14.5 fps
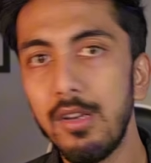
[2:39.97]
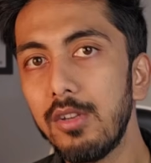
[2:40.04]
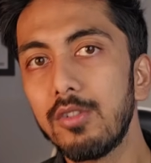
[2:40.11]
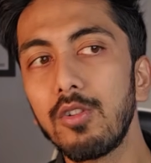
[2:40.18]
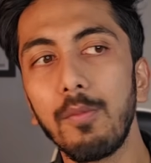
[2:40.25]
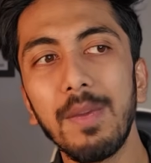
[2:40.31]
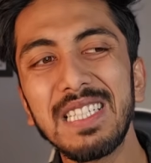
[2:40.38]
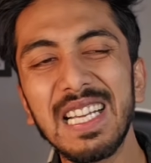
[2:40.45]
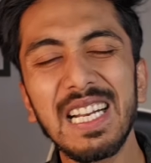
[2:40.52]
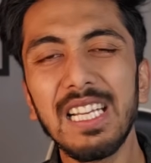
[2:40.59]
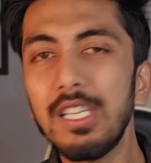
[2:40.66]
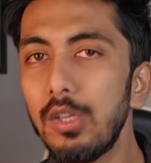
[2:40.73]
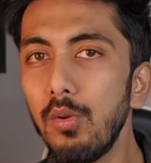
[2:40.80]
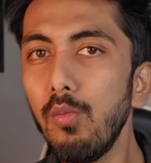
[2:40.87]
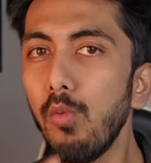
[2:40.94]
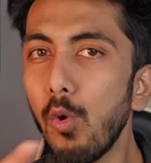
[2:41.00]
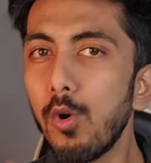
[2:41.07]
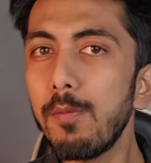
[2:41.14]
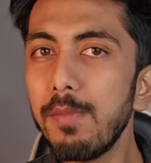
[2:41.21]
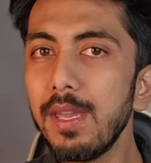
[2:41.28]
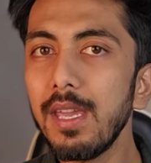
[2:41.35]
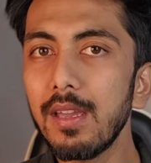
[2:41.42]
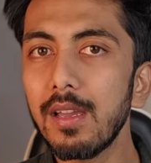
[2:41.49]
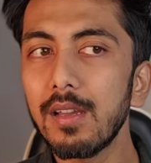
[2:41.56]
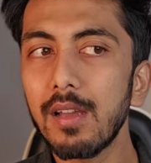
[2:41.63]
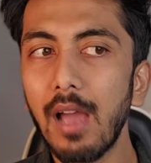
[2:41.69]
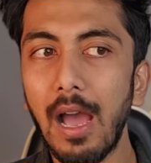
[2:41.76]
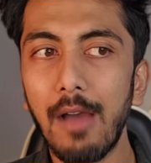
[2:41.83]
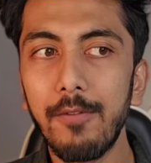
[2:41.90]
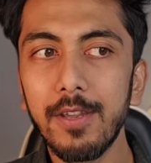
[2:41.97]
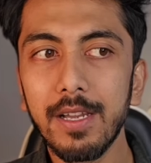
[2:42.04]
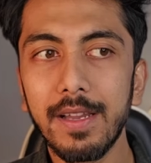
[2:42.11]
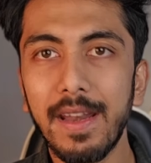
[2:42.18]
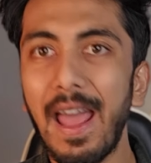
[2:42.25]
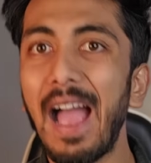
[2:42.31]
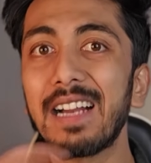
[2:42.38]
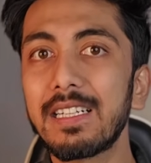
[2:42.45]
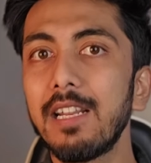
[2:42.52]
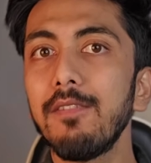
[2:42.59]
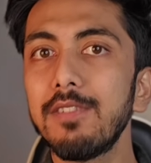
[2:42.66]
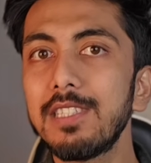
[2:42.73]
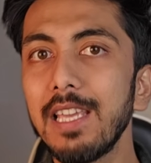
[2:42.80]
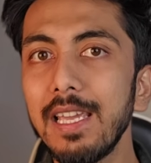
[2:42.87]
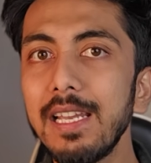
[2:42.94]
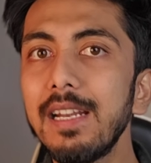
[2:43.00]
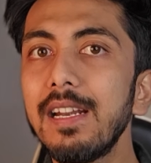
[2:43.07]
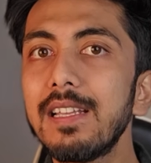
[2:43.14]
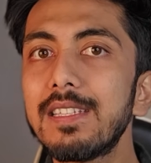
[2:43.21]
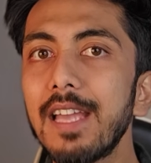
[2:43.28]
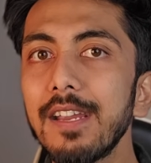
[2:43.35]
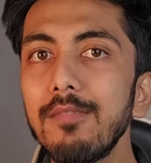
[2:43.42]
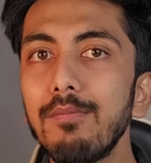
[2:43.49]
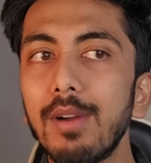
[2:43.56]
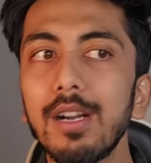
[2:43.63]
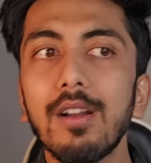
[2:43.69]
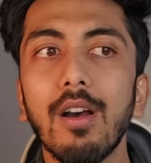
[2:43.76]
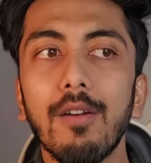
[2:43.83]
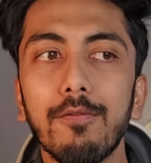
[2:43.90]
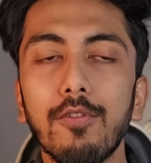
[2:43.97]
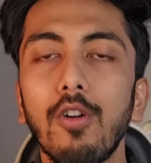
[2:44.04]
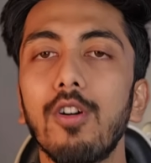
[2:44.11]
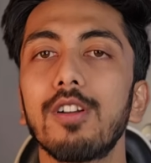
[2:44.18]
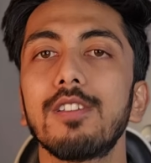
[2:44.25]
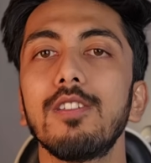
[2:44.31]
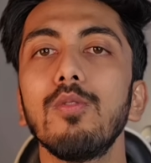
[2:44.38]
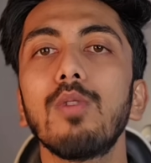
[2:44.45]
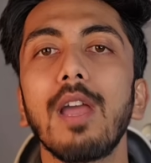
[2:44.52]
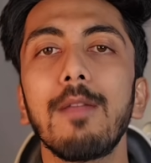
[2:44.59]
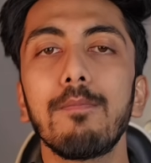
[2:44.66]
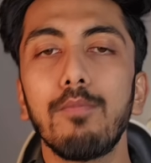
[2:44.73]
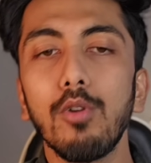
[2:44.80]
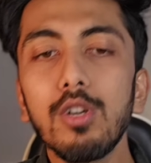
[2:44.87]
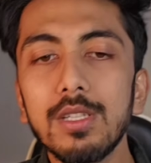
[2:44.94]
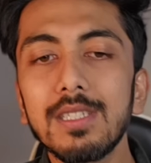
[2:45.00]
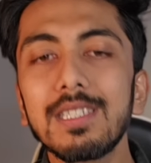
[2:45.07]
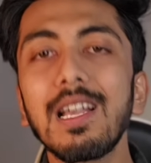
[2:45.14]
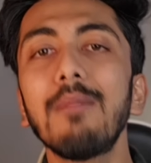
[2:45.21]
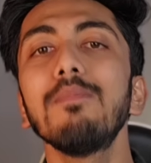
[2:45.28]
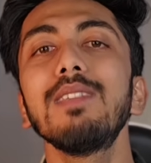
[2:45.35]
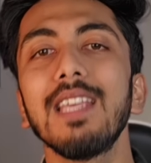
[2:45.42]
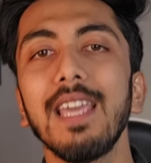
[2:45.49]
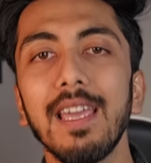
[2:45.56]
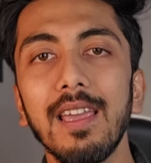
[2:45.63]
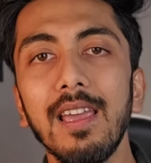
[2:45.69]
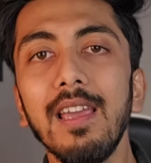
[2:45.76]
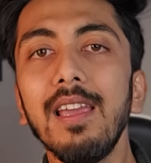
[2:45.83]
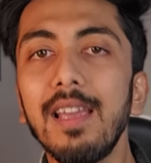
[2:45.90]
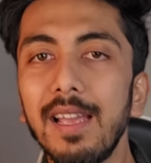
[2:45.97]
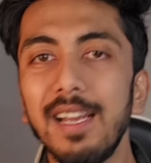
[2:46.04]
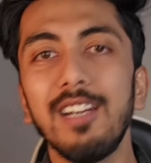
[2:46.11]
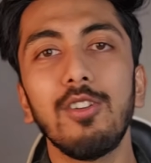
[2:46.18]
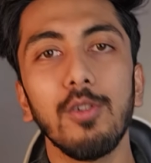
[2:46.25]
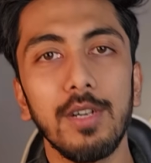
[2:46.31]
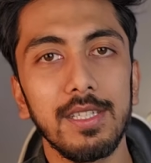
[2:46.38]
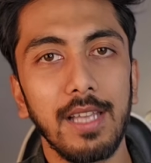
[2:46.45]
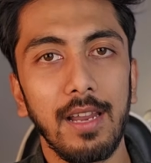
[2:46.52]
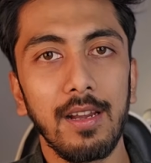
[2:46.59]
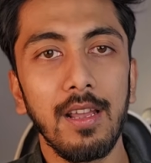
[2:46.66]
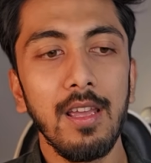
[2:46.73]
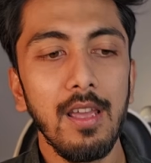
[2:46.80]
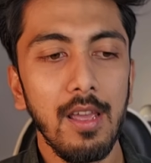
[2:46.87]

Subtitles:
So basically you won't be having an active say in design, but of course you can put some say into design.